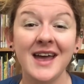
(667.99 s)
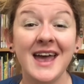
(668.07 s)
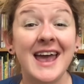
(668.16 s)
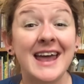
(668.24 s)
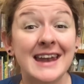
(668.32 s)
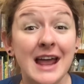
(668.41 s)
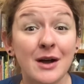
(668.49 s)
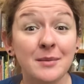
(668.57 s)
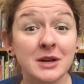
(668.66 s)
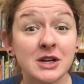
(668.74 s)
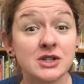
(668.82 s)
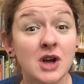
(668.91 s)
And now I'm going
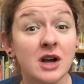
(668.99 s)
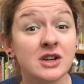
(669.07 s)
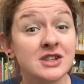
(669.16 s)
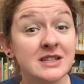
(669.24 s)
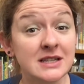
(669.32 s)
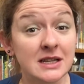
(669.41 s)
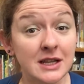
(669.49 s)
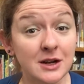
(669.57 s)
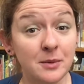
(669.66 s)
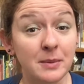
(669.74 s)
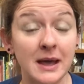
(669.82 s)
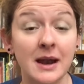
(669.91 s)
to talk just a little bit